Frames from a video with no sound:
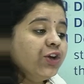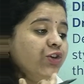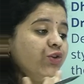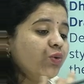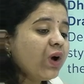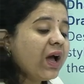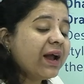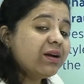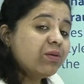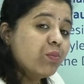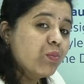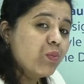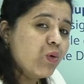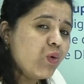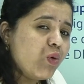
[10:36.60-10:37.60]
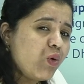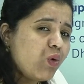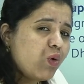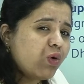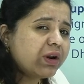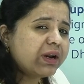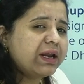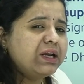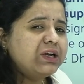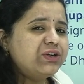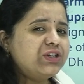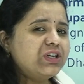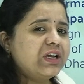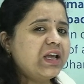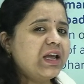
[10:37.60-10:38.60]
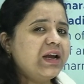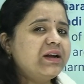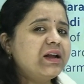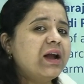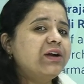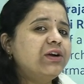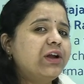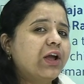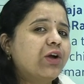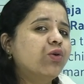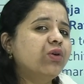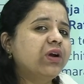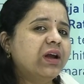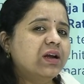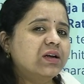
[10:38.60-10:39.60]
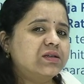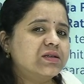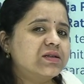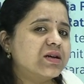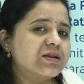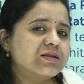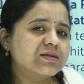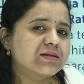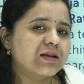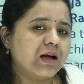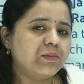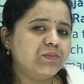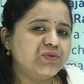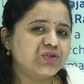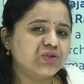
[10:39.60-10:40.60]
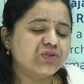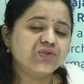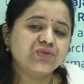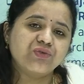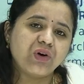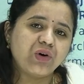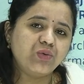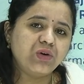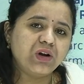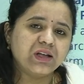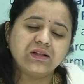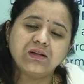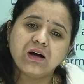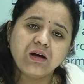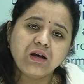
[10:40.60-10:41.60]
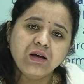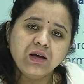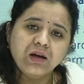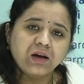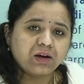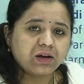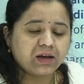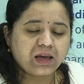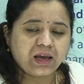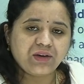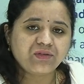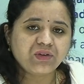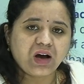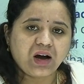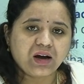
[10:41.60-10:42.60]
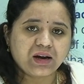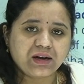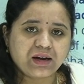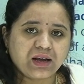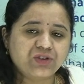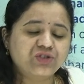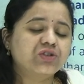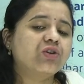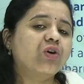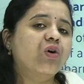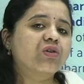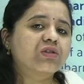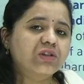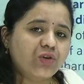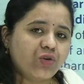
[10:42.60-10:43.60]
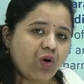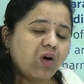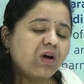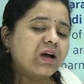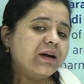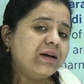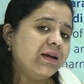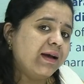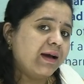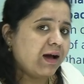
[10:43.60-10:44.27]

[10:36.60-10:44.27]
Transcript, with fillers: you had more intricate and decorated sculptures found in the cave architecture or the rock cut